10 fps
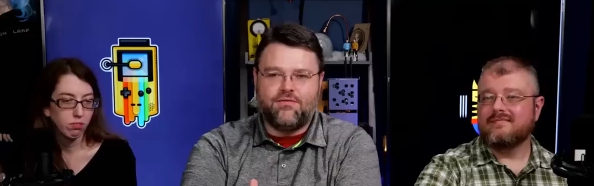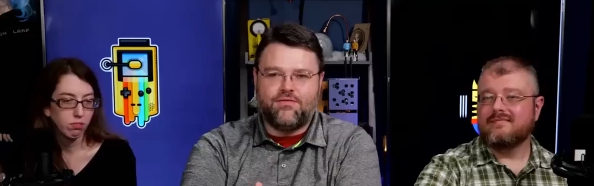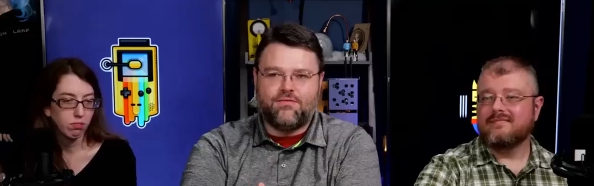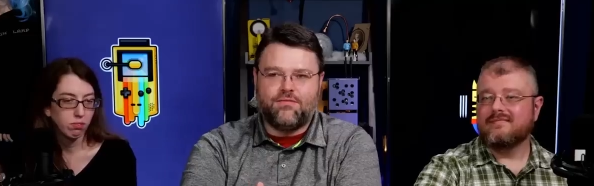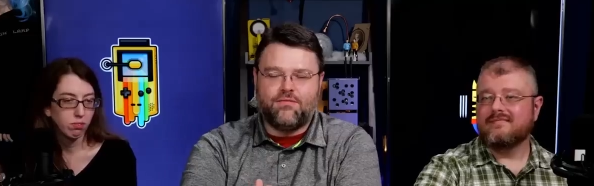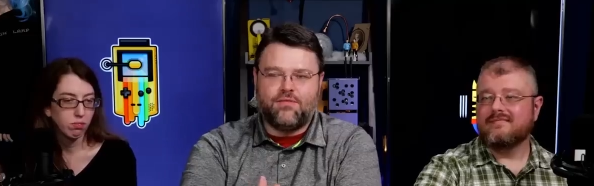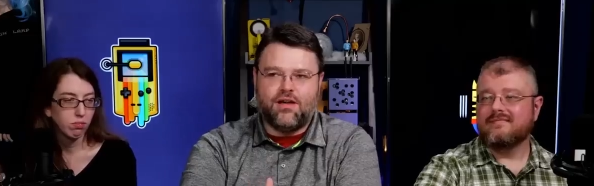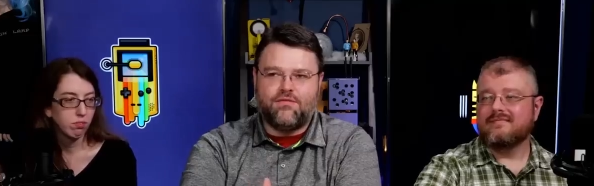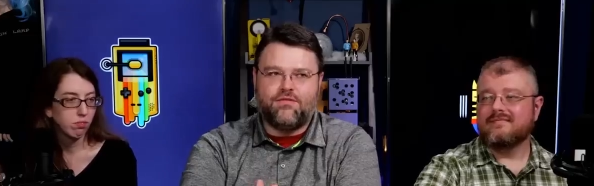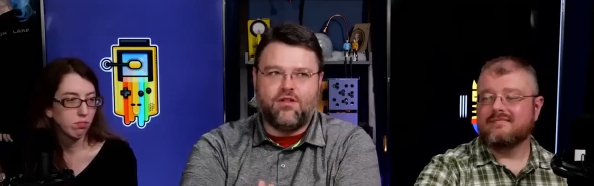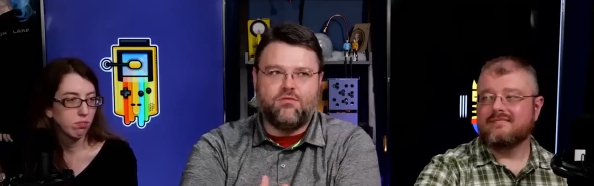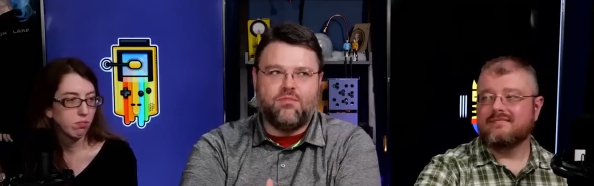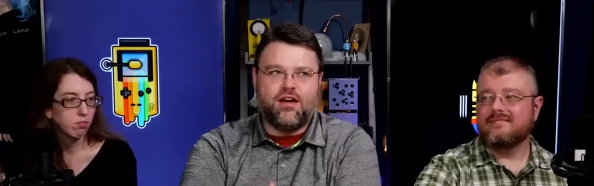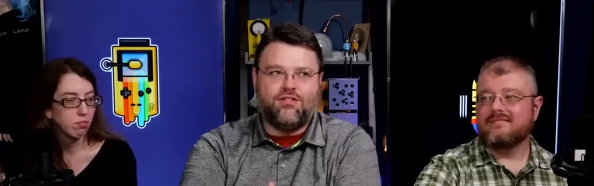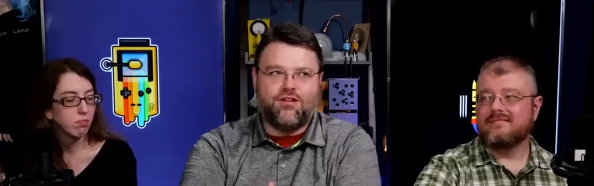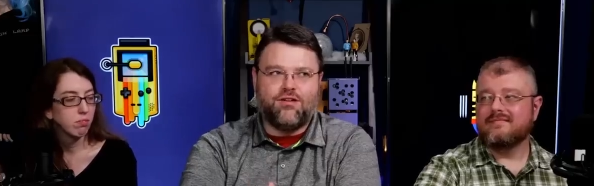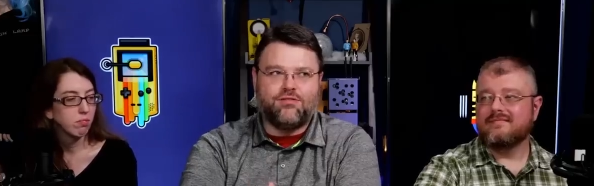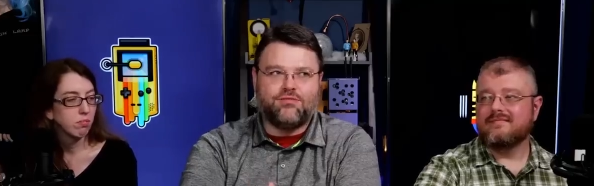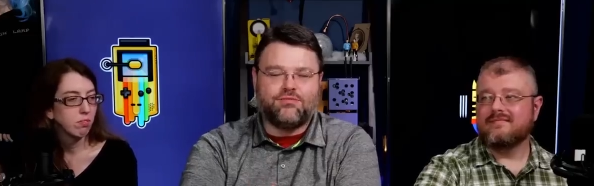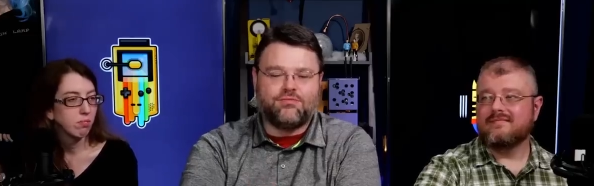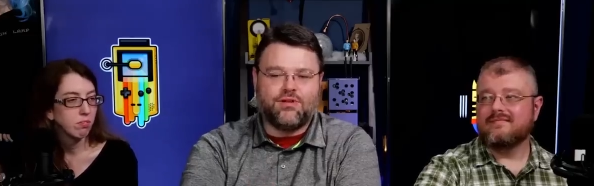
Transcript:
Speaker 1: f- like, flown by a drone.